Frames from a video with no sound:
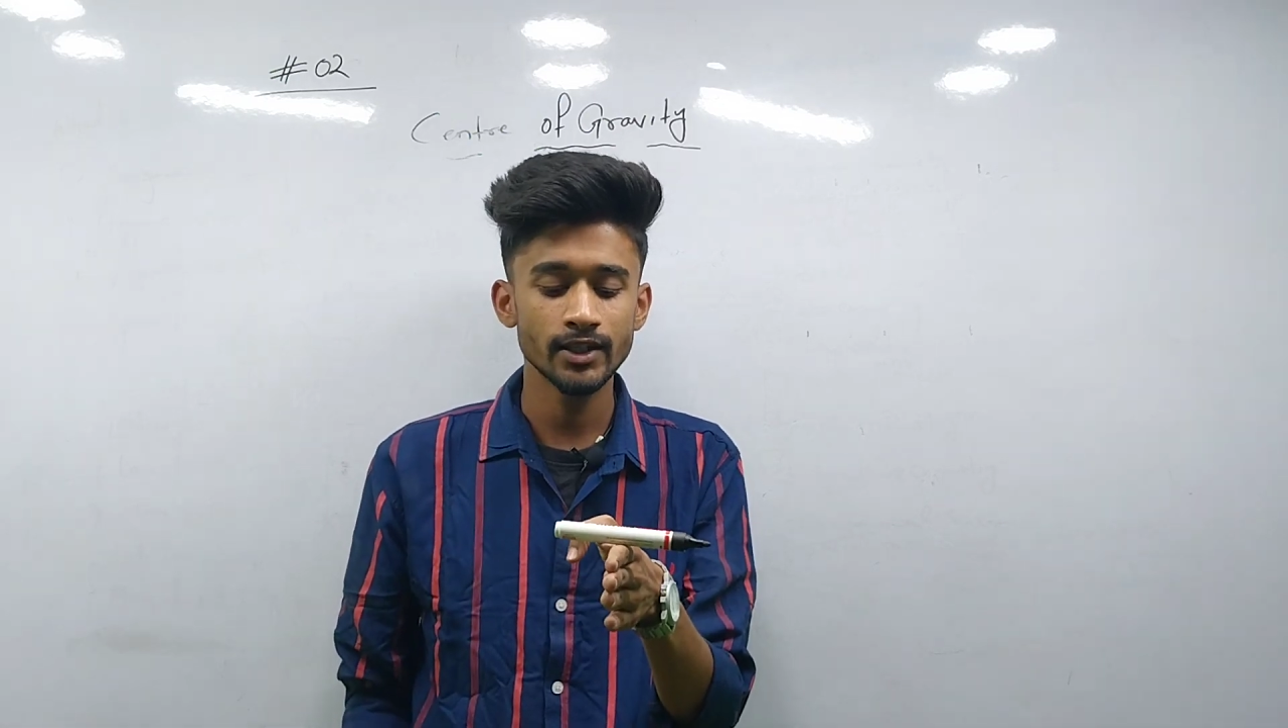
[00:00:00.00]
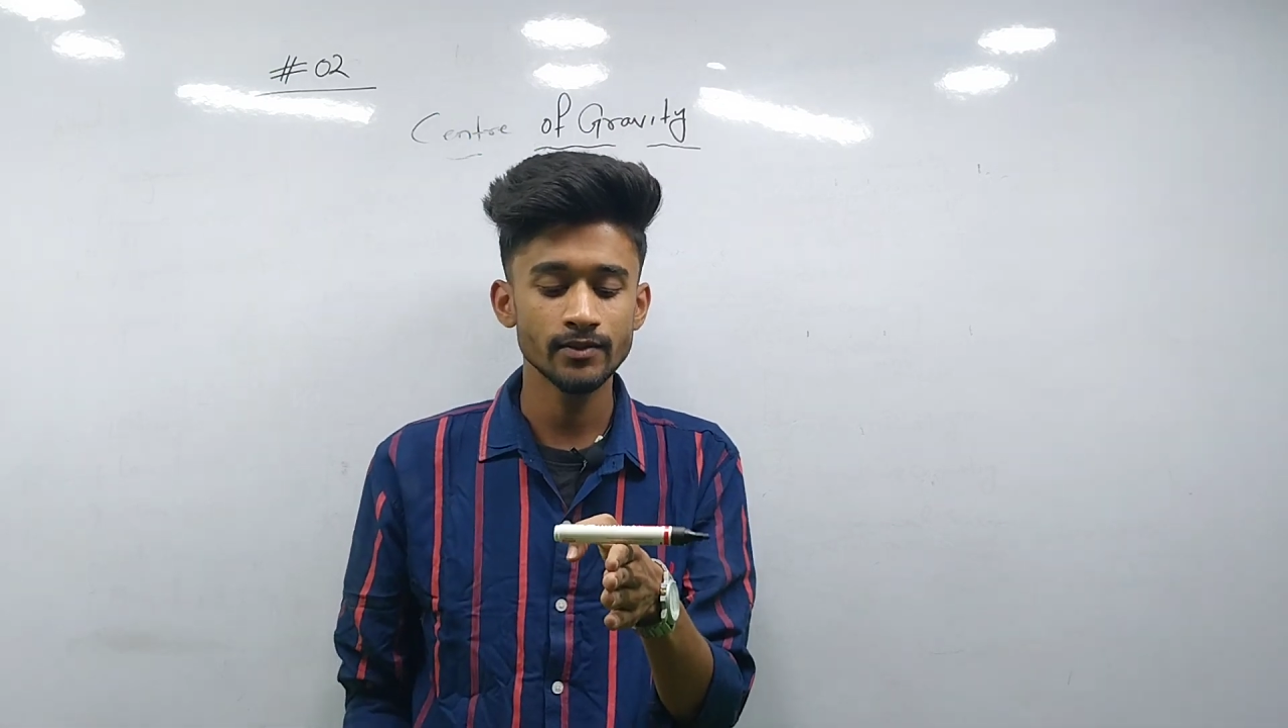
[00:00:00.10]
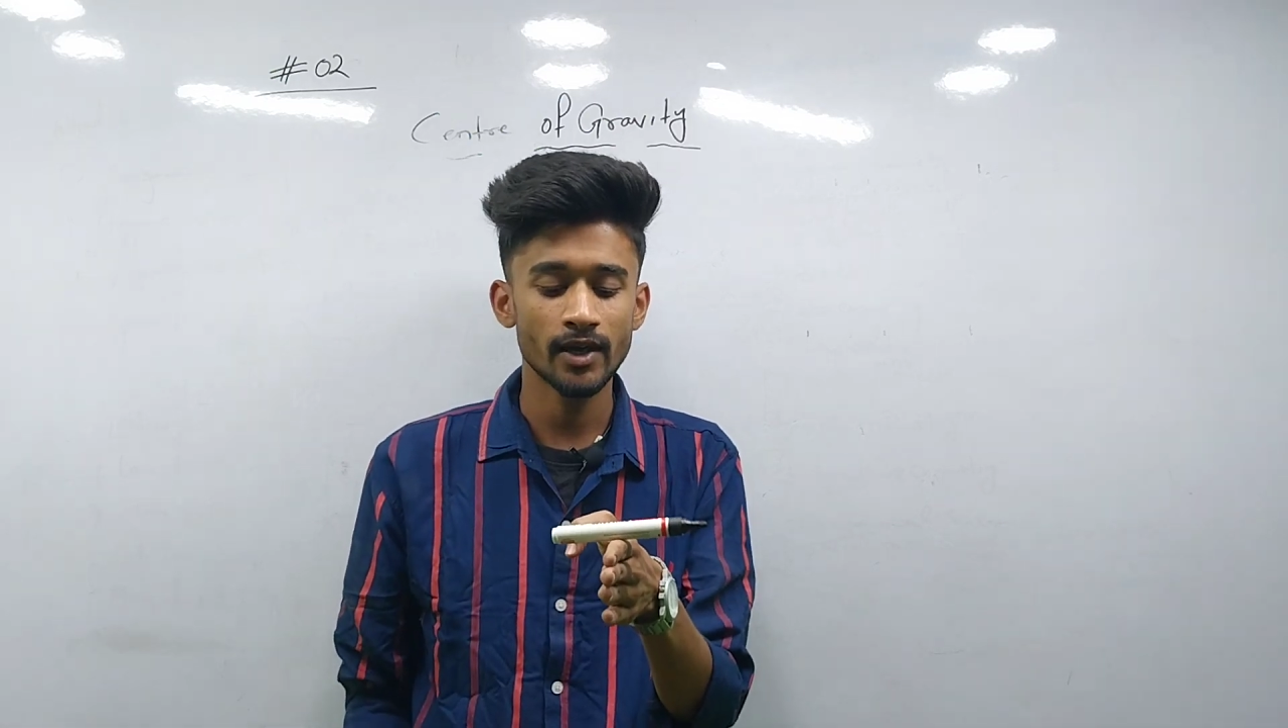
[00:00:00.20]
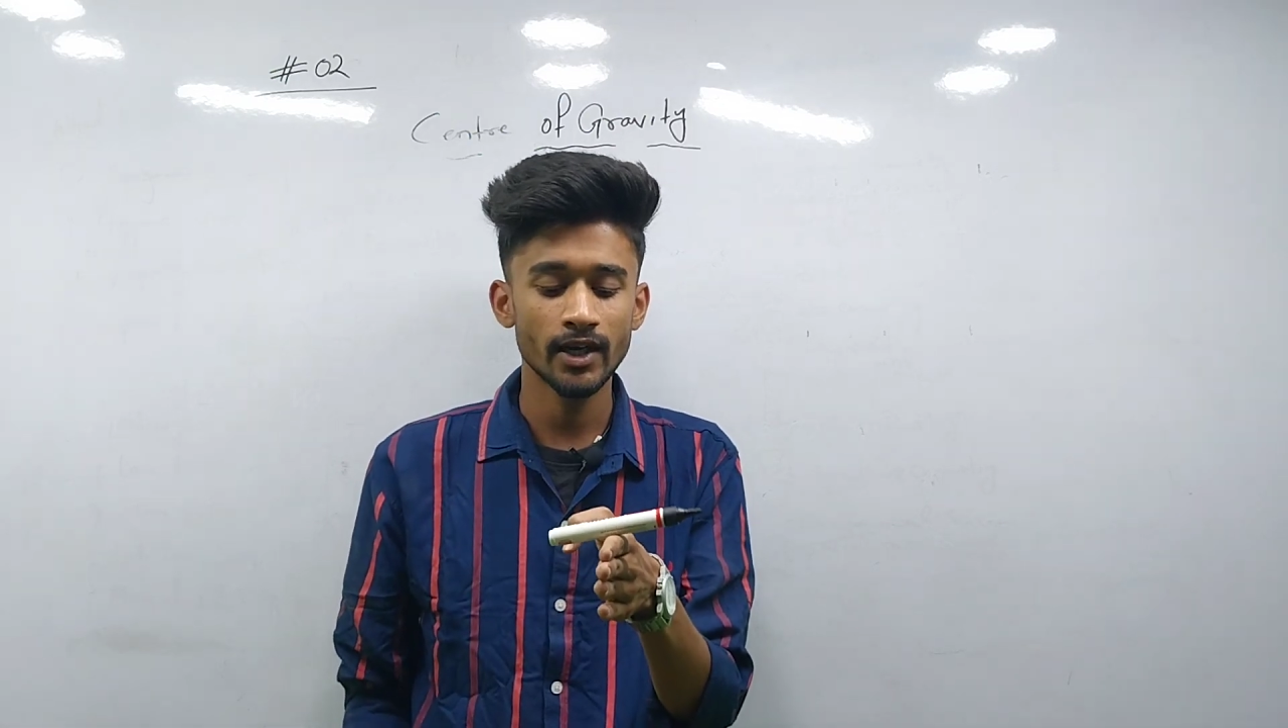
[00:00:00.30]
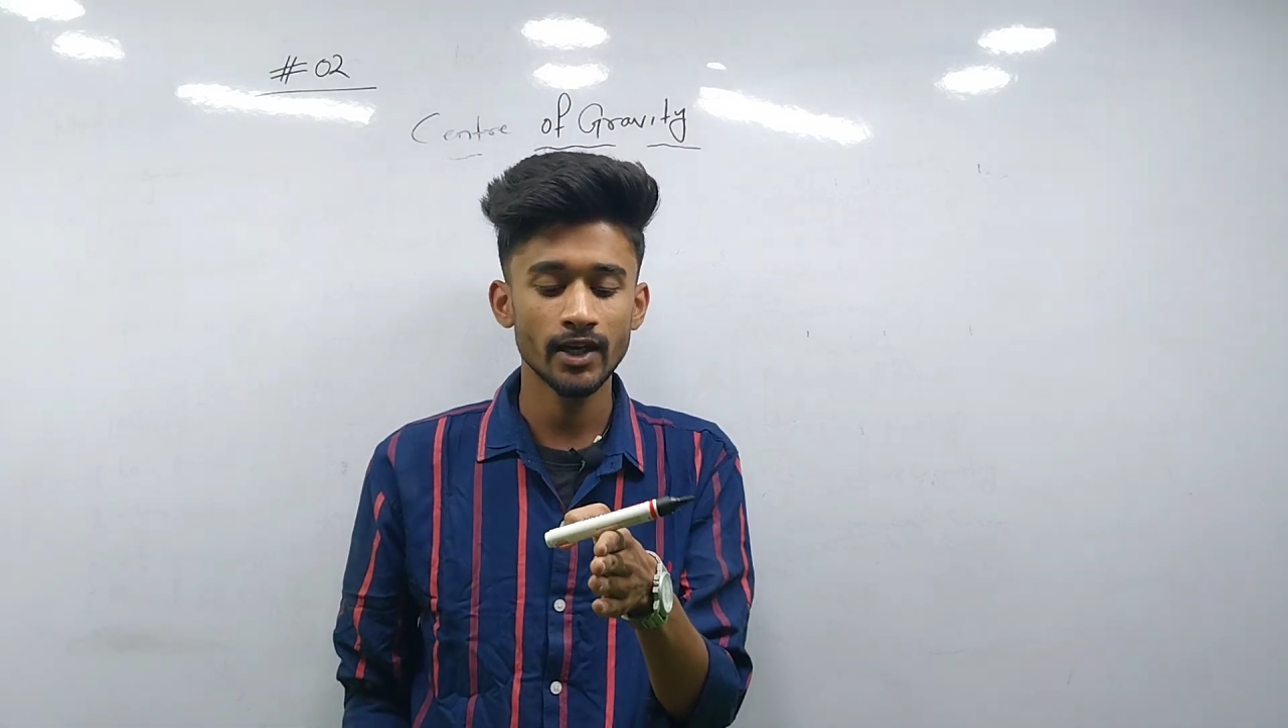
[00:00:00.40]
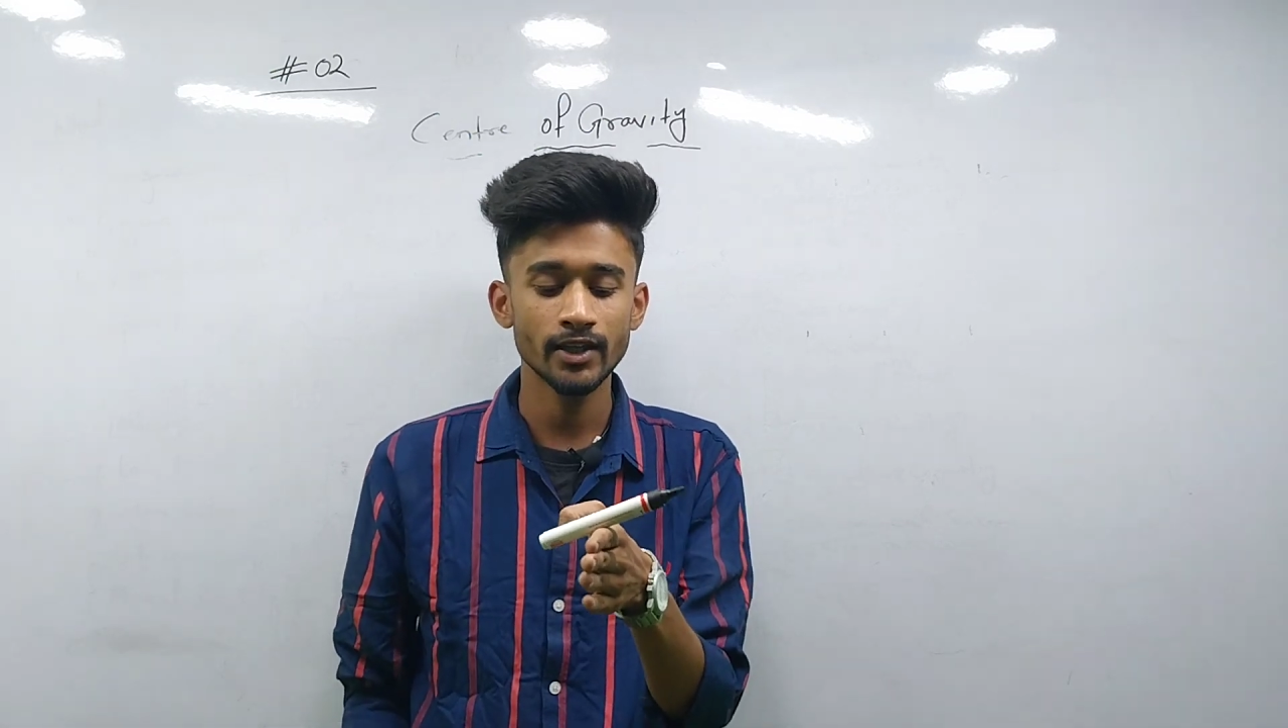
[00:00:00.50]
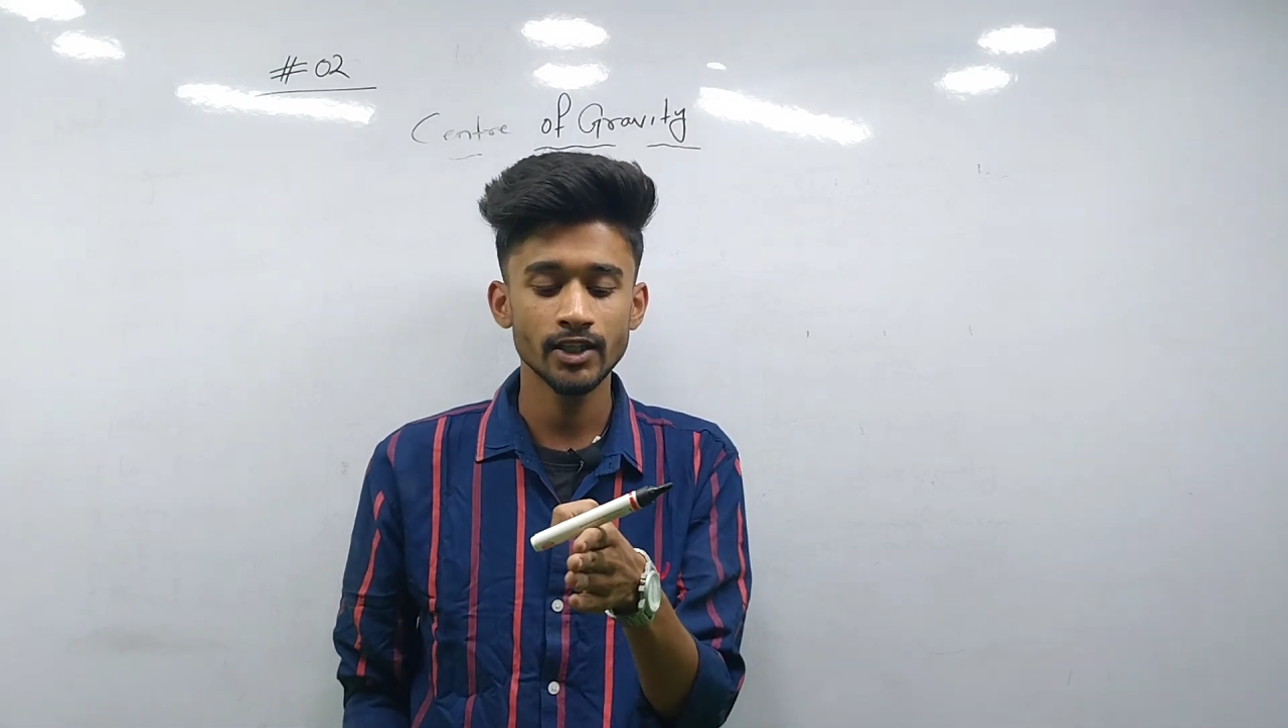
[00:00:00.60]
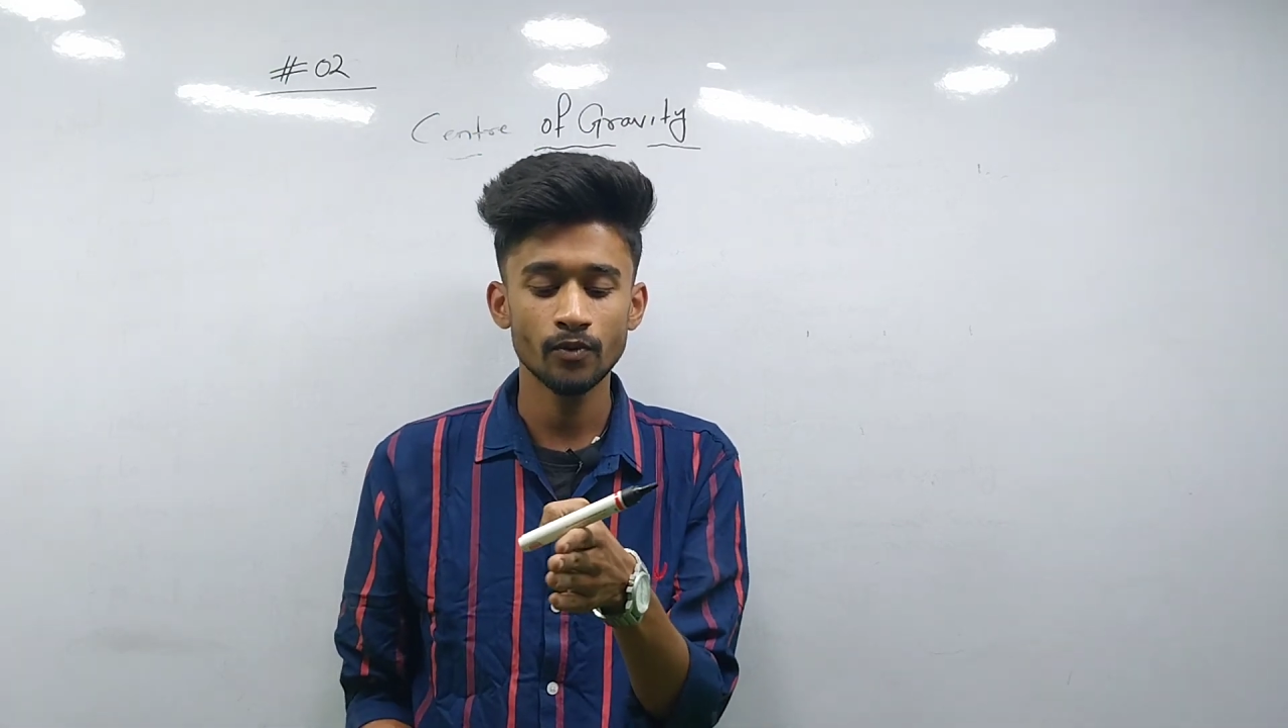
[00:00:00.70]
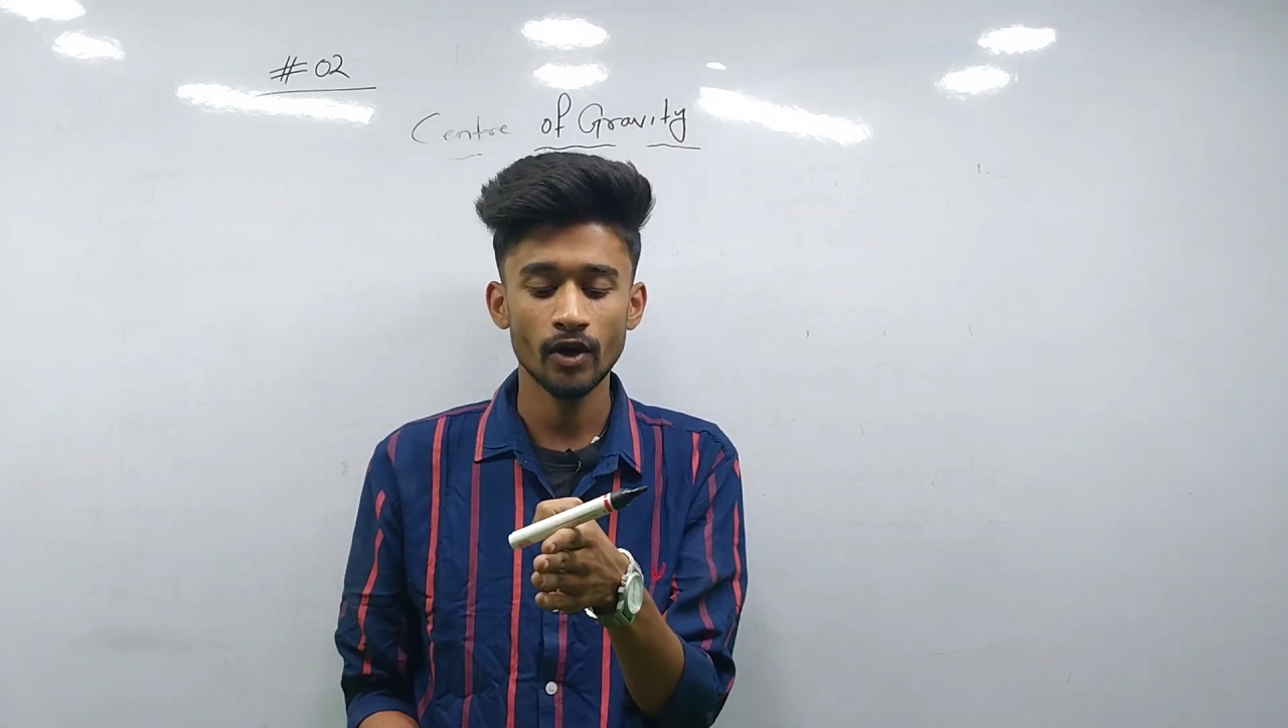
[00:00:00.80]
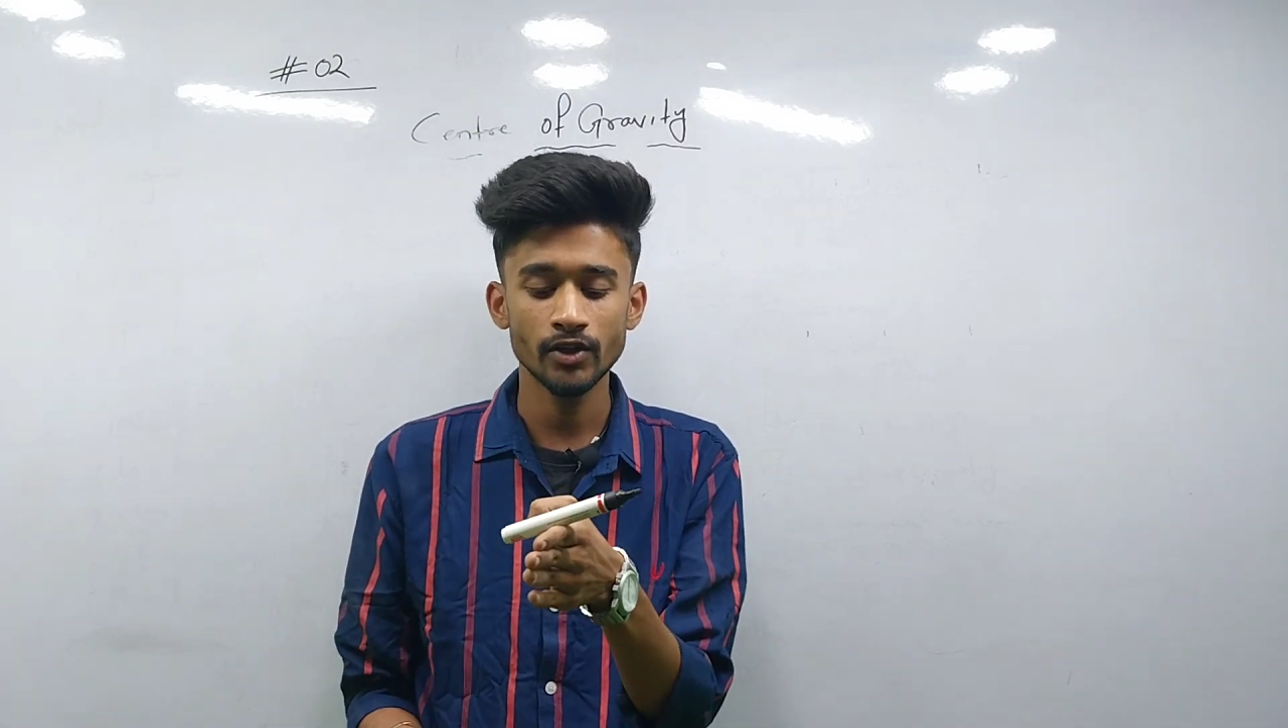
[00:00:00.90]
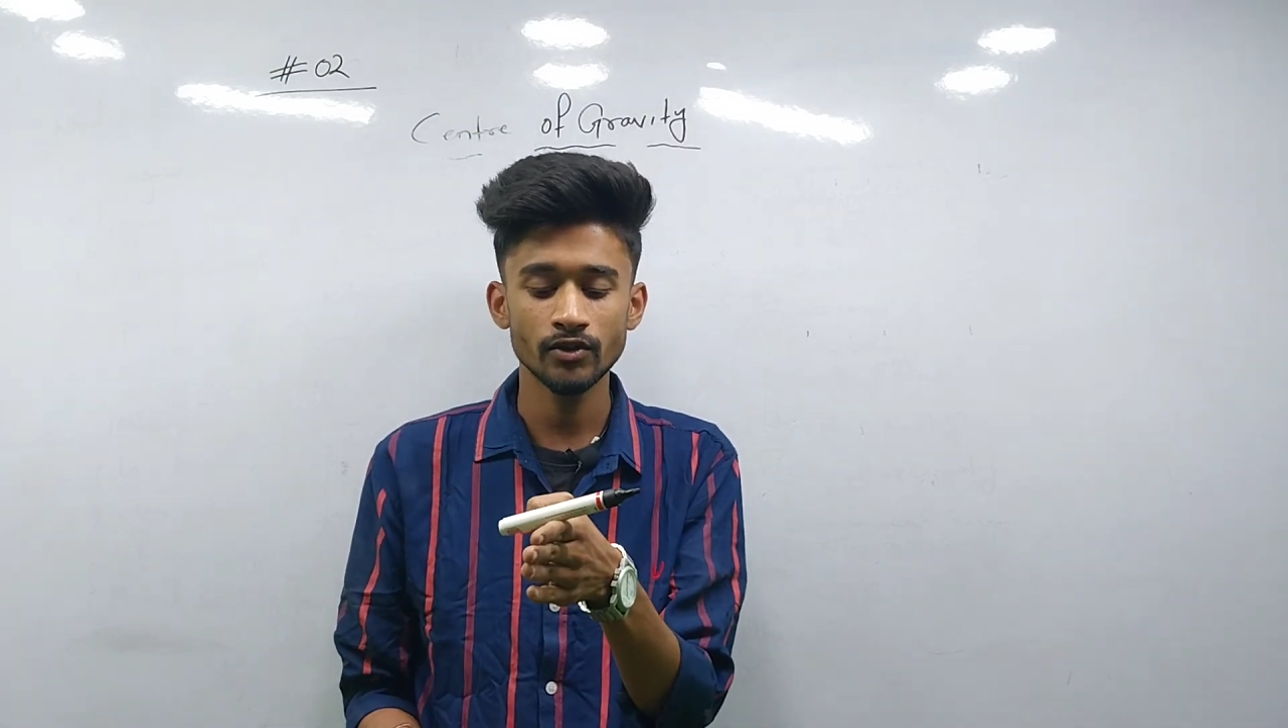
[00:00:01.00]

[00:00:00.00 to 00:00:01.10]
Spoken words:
this marker at this point.